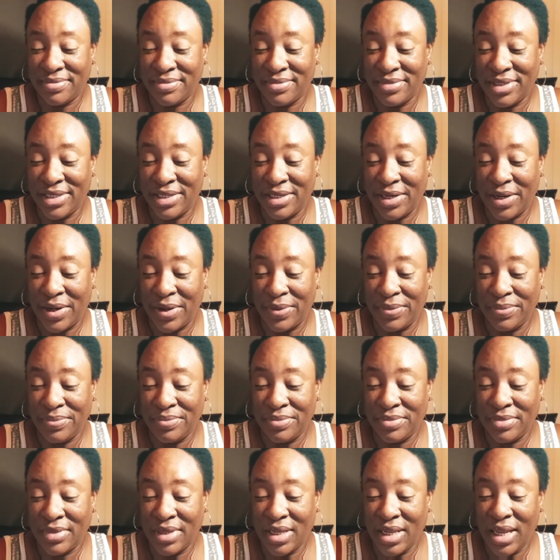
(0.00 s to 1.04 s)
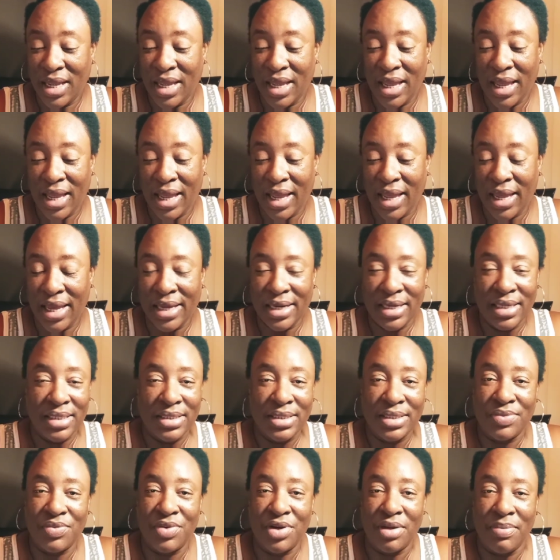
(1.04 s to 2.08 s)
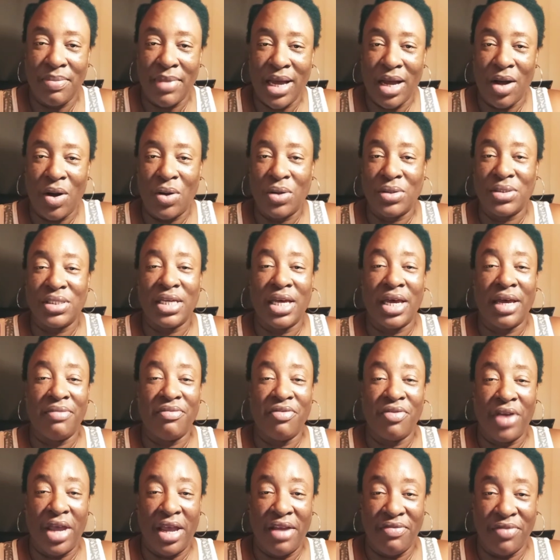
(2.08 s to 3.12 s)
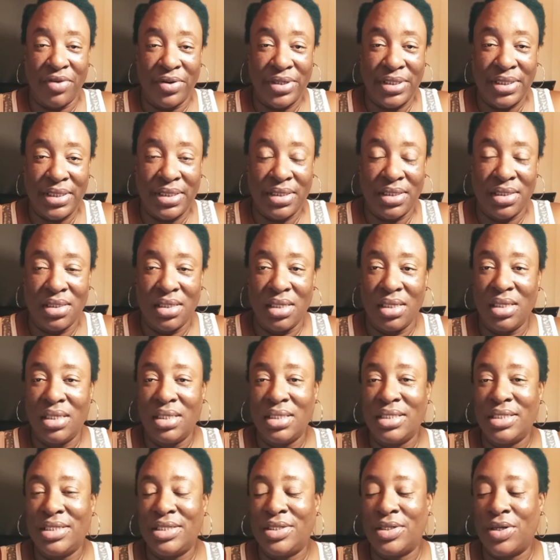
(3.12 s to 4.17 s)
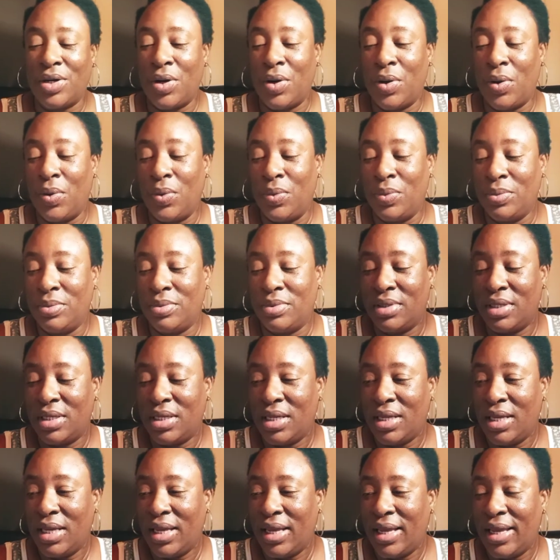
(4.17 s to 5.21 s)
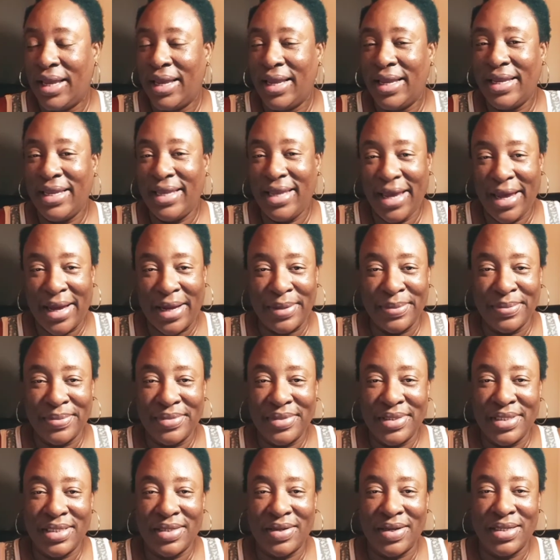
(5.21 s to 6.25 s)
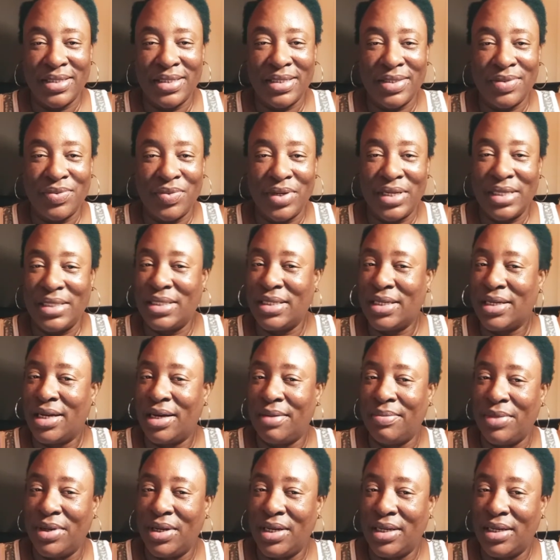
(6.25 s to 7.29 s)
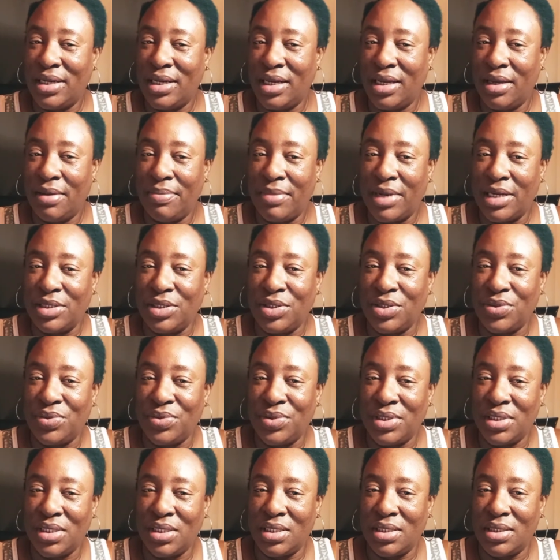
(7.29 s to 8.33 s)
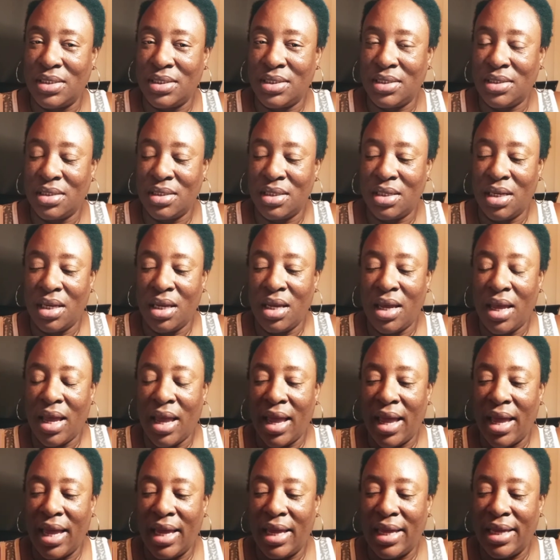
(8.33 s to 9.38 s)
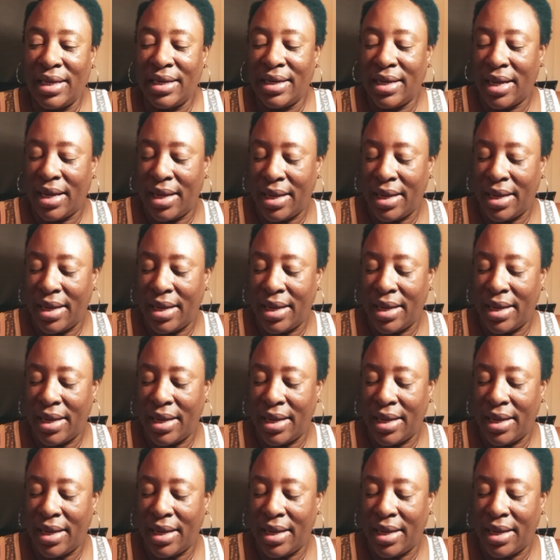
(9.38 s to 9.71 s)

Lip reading: You know, Annie is one of my all-time favorites. So yeah, so I just wanted to come on and give my 2 cents and,